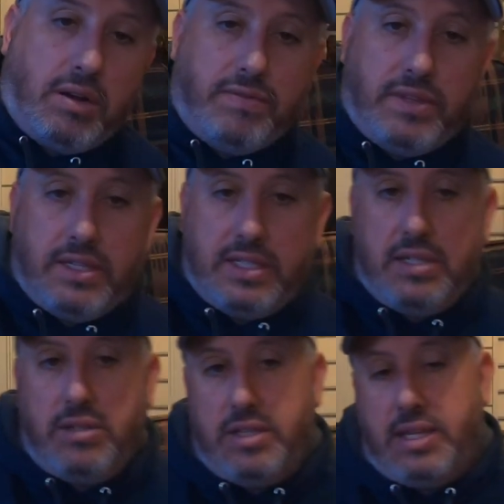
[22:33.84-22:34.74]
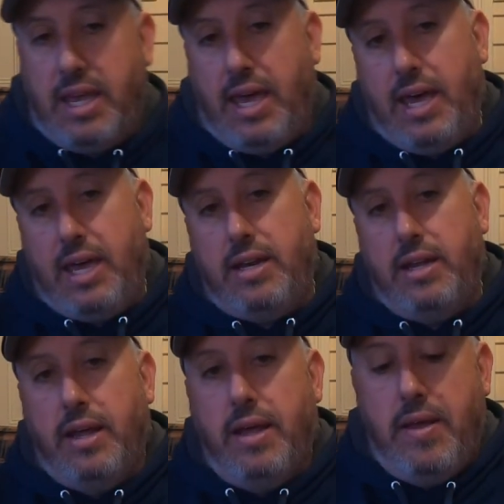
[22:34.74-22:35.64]
of the deal that they had,
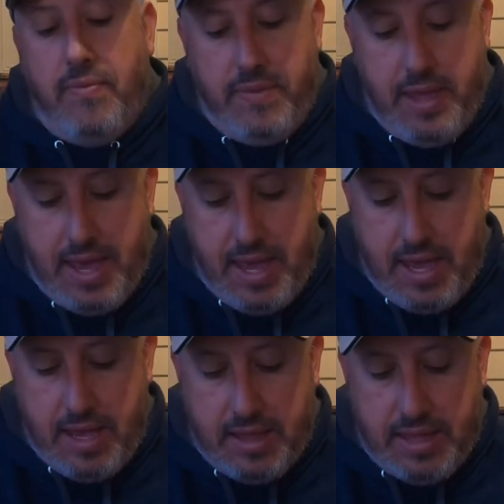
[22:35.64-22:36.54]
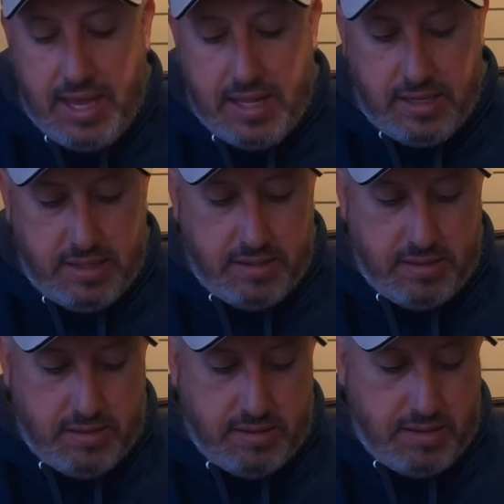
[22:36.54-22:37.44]
they then
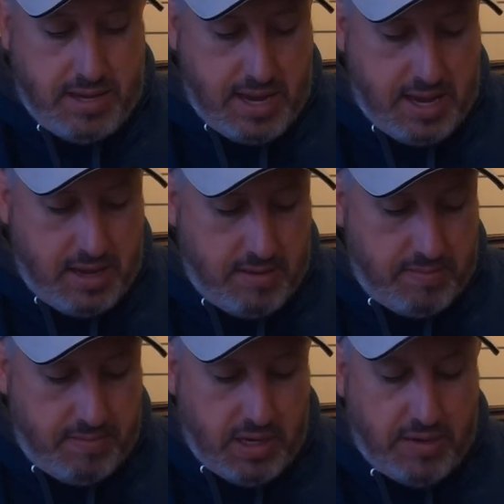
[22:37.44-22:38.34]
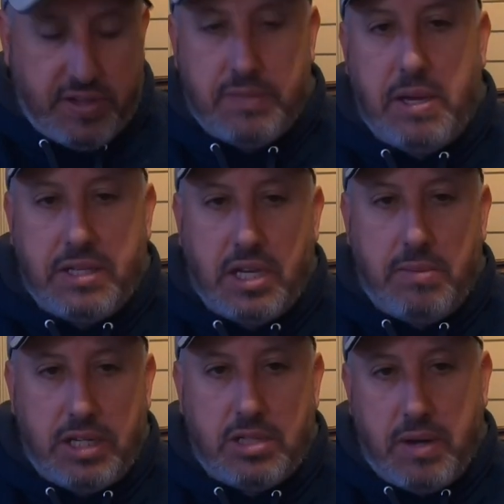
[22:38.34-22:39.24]
you know, if you spent so
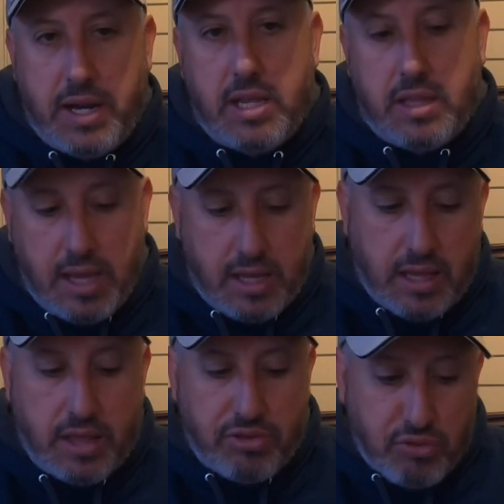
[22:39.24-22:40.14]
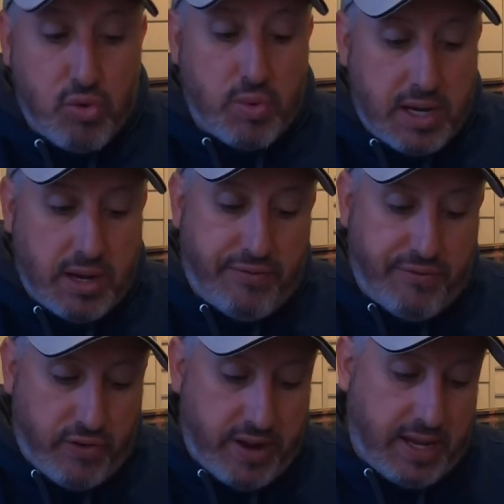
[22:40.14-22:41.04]
much money, they threw in a
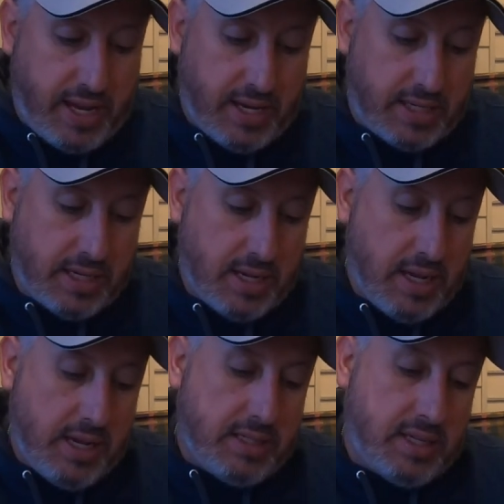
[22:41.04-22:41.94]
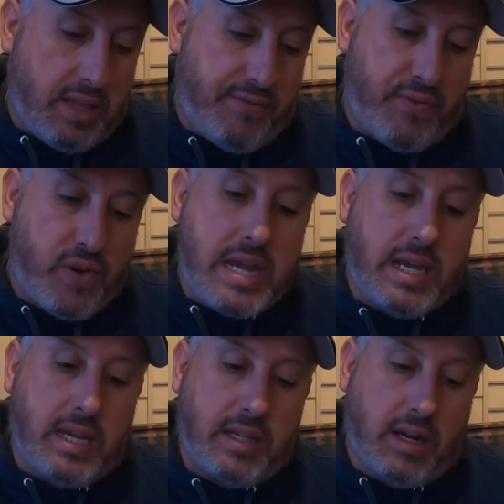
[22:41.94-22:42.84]
free kit. So the free
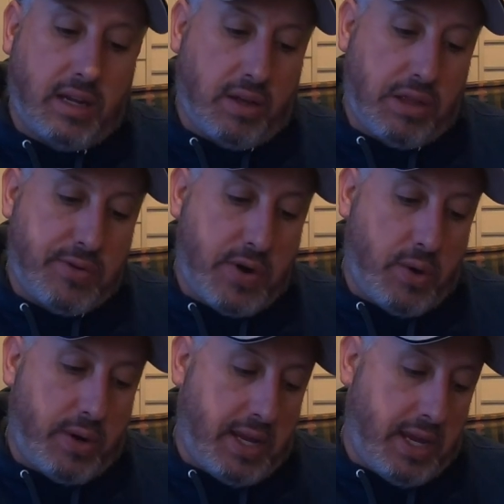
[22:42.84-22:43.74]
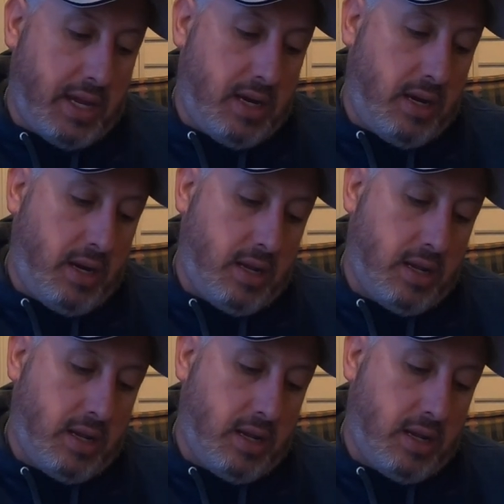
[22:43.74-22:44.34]
kit that I got thrown in,